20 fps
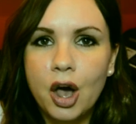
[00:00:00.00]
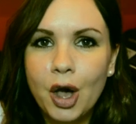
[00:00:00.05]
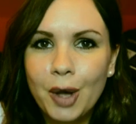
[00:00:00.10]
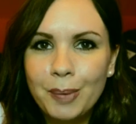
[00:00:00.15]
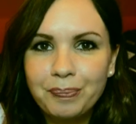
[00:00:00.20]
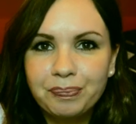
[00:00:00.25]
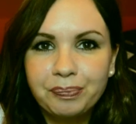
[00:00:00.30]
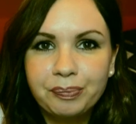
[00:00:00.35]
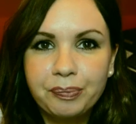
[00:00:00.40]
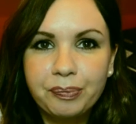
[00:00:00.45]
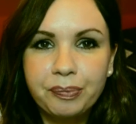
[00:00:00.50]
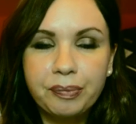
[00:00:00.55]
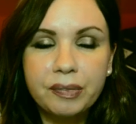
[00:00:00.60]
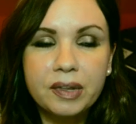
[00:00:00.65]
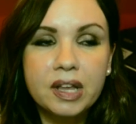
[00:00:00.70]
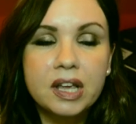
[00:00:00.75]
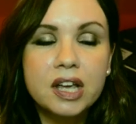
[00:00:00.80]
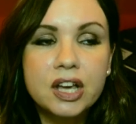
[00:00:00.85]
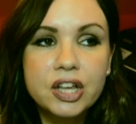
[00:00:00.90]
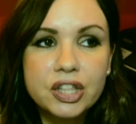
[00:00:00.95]
Um,
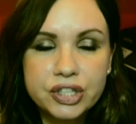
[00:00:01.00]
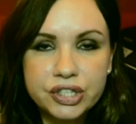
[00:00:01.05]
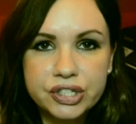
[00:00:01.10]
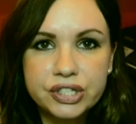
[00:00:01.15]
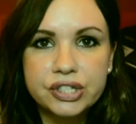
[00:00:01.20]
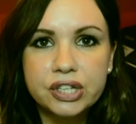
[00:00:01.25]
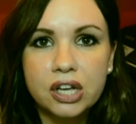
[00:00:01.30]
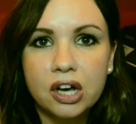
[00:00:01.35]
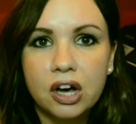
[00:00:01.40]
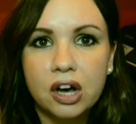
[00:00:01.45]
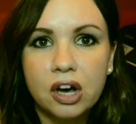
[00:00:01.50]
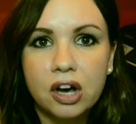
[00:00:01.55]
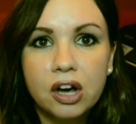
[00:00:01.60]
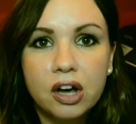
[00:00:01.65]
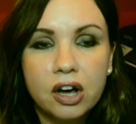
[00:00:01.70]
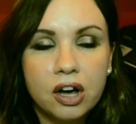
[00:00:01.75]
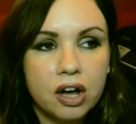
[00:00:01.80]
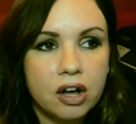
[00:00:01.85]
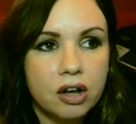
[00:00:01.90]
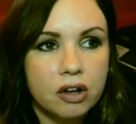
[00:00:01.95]
at the
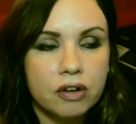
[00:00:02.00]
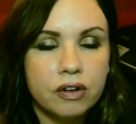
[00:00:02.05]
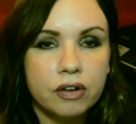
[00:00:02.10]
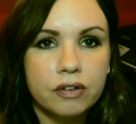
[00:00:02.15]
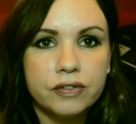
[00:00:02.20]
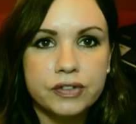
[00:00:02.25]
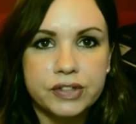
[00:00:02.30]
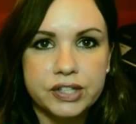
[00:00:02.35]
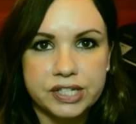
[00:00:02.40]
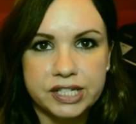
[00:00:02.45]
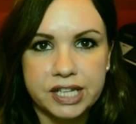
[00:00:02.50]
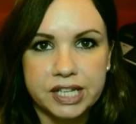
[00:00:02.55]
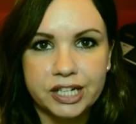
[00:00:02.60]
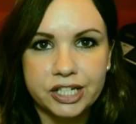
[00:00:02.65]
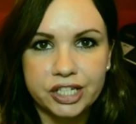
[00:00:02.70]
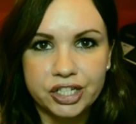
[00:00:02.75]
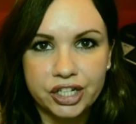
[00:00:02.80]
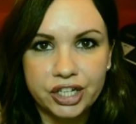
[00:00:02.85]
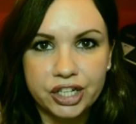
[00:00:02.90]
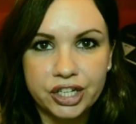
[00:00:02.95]
start of the
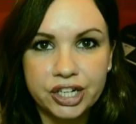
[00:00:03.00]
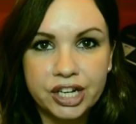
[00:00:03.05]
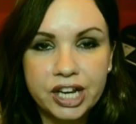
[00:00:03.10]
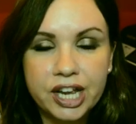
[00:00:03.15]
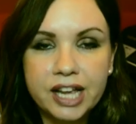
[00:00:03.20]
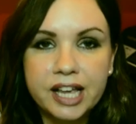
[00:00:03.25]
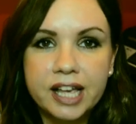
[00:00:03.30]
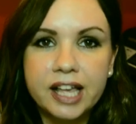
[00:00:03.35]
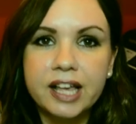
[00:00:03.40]
session,